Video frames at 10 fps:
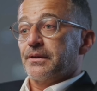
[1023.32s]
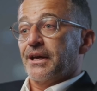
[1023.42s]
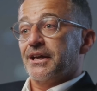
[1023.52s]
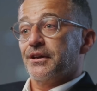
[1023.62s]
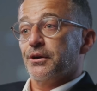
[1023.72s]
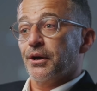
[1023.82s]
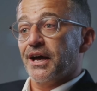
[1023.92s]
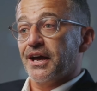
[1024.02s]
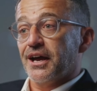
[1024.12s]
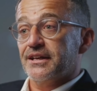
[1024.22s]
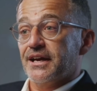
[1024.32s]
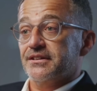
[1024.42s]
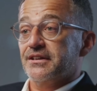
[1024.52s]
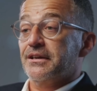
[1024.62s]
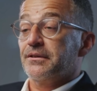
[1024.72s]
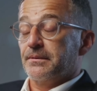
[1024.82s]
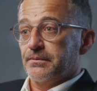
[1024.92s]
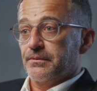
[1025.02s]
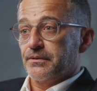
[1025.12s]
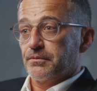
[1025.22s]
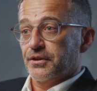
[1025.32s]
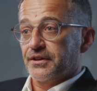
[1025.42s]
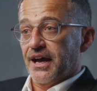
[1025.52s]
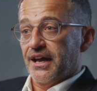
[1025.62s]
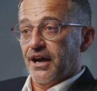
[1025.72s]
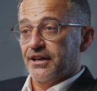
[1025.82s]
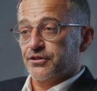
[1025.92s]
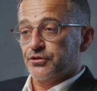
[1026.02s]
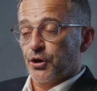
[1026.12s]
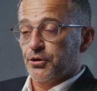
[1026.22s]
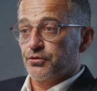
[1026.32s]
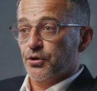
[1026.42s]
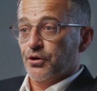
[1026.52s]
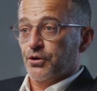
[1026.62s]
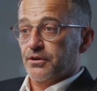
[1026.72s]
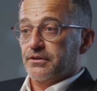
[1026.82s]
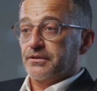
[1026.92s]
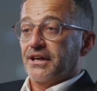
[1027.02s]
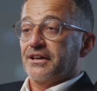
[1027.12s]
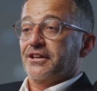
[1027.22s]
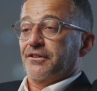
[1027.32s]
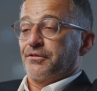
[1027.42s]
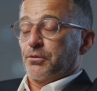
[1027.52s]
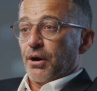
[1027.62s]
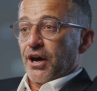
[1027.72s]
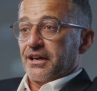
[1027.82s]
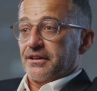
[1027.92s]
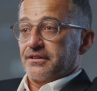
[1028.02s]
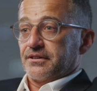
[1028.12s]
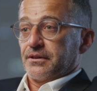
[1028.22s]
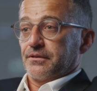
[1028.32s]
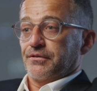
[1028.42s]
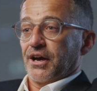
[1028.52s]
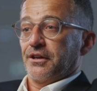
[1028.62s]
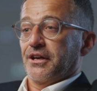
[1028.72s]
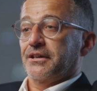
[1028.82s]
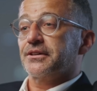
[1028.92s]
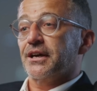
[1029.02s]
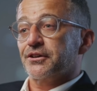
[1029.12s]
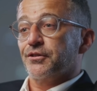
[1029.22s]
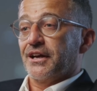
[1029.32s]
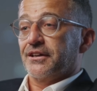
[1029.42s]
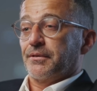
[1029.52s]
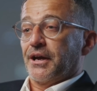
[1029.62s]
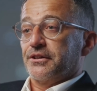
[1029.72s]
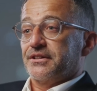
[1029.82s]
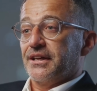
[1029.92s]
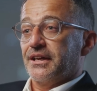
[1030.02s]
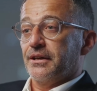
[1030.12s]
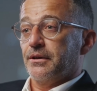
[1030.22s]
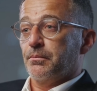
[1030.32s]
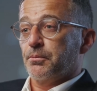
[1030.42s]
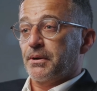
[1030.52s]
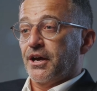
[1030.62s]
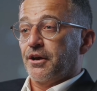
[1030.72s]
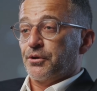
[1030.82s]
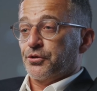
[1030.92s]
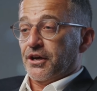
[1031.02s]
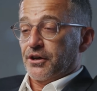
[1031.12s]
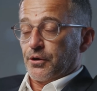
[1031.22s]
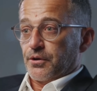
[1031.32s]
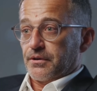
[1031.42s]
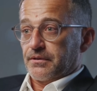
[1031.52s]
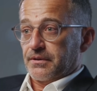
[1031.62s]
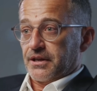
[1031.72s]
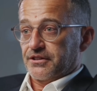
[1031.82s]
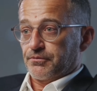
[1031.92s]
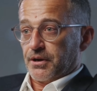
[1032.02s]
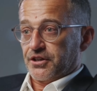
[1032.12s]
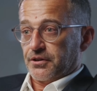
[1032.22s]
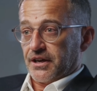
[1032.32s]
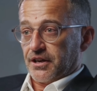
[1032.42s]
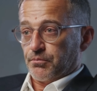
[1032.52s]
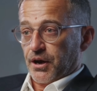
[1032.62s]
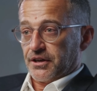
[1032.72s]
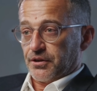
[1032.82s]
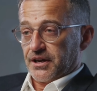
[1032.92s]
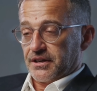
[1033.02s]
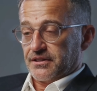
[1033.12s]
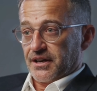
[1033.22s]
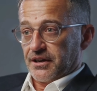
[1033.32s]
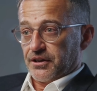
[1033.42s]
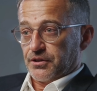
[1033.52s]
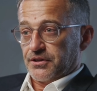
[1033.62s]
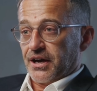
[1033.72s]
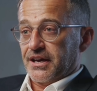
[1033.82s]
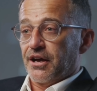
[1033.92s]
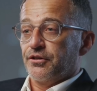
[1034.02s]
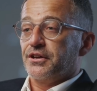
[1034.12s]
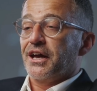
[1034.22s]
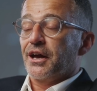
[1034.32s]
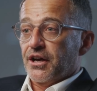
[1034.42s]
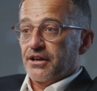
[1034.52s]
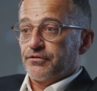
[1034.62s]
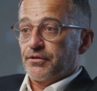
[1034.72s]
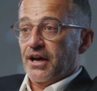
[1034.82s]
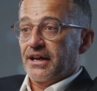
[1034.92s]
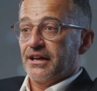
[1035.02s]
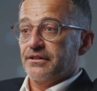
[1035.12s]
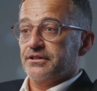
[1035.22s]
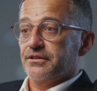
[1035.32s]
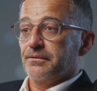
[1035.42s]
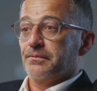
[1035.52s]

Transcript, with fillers: ethical AI testing. With AI's growing role, testing for bias, fairness, and transparency will become critical, especially in regulated sectors like healthcare and finance.